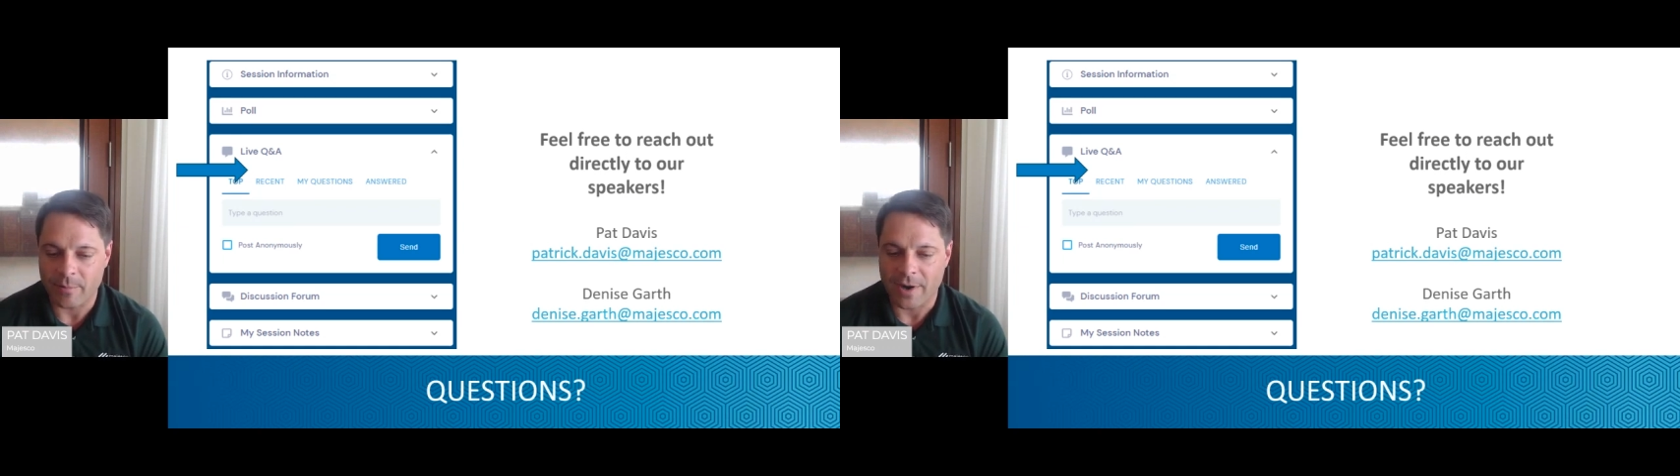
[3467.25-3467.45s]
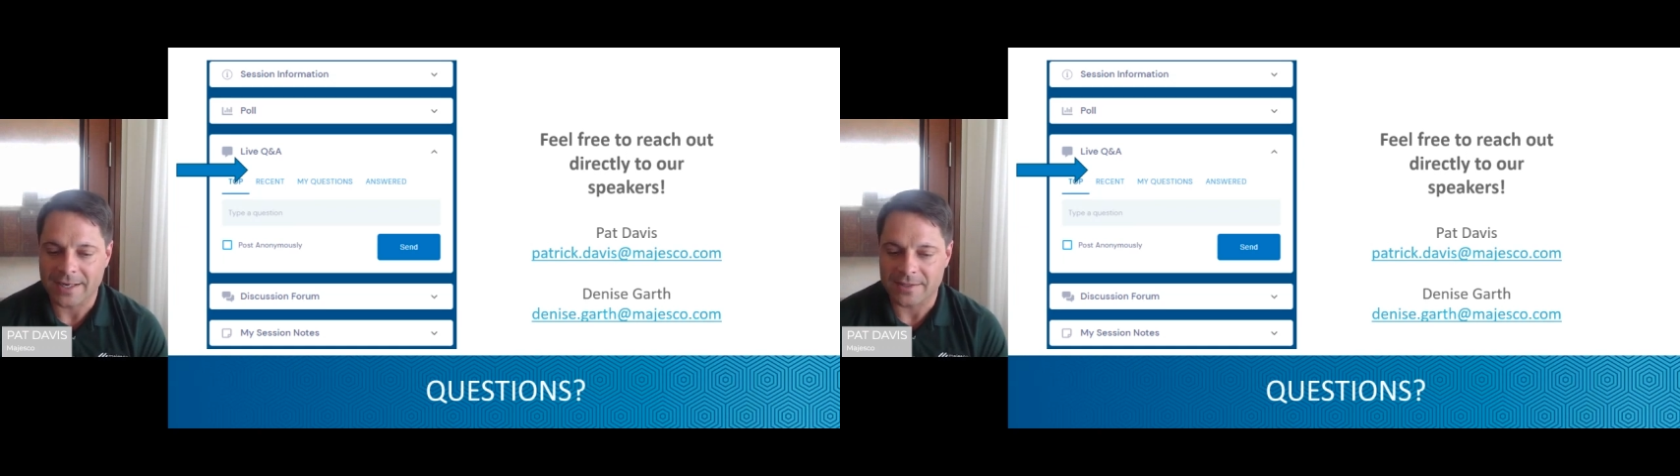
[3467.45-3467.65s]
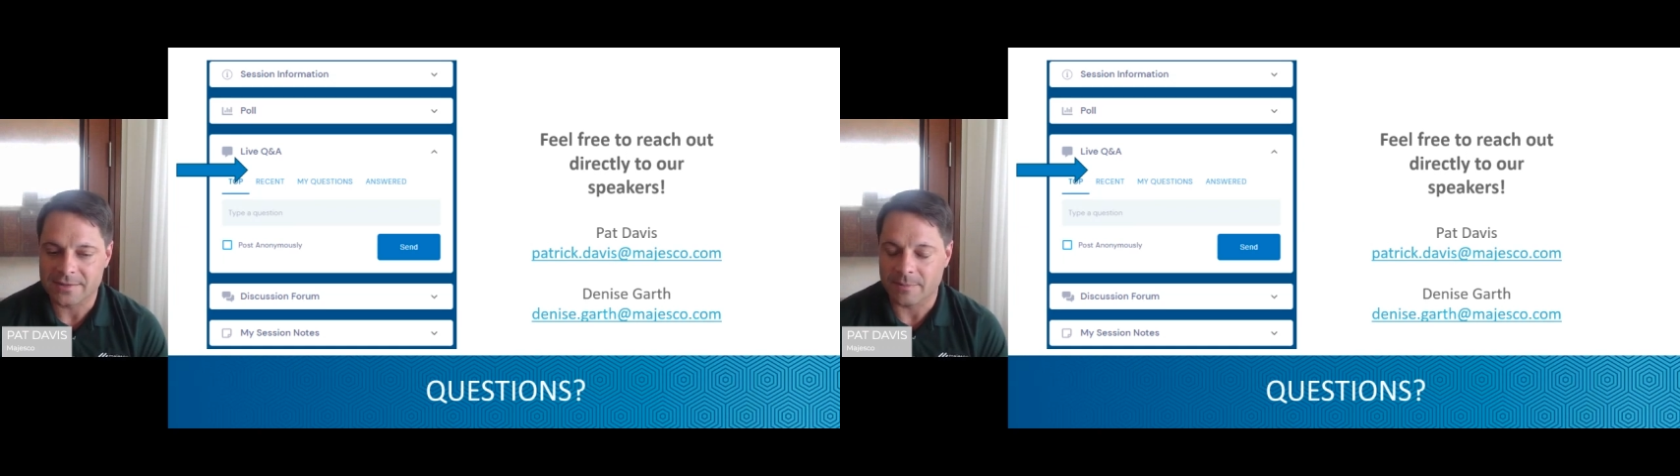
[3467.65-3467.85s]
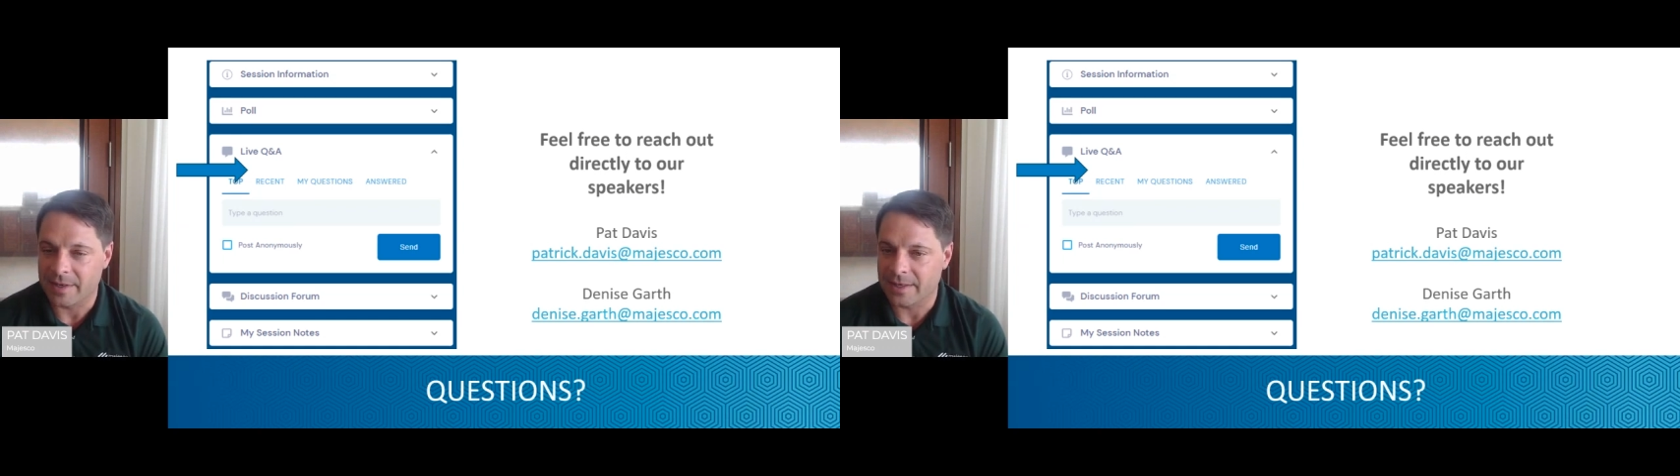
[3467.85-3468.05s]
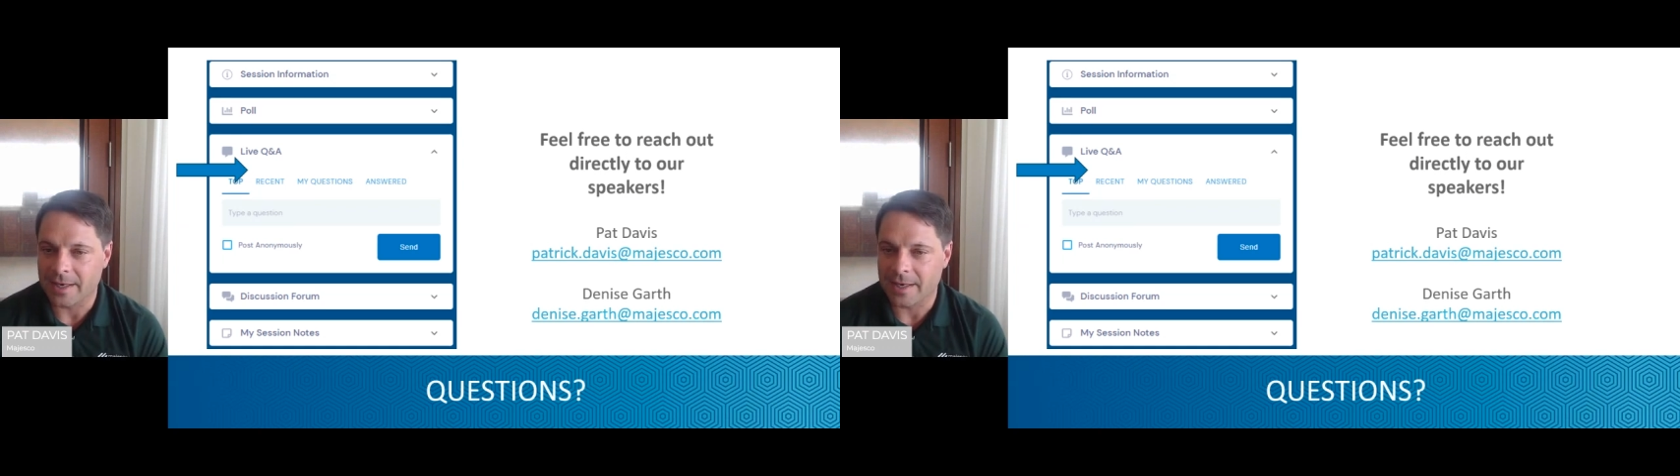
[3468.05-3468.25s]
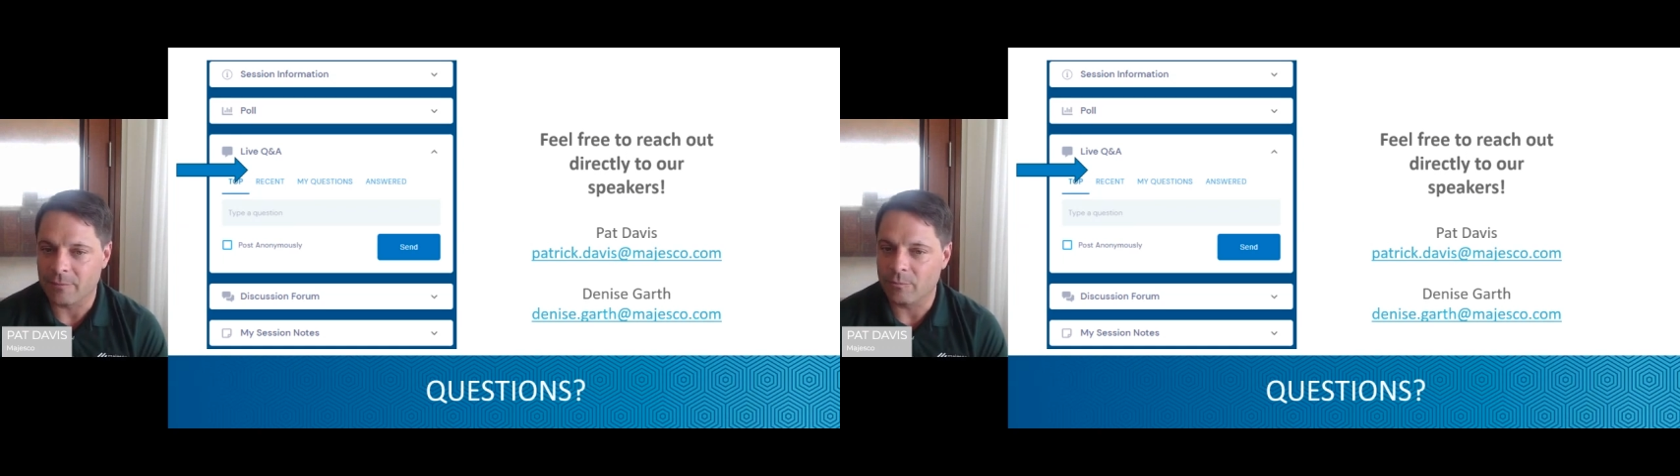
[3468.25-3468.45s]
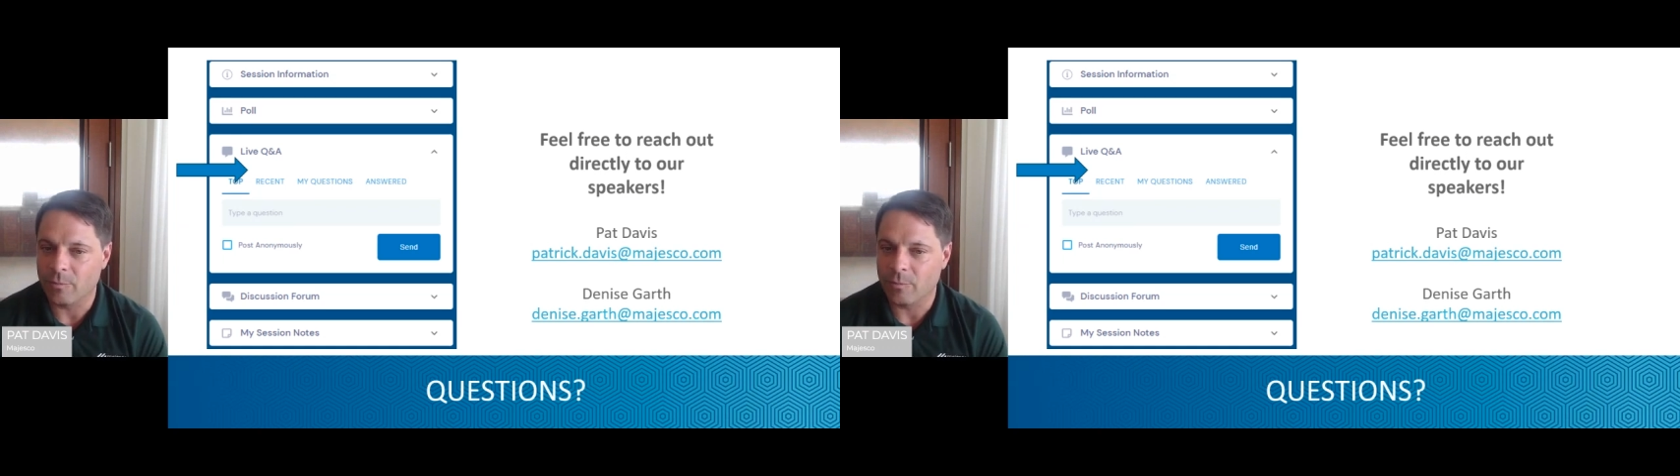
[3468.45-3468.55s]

practice depending on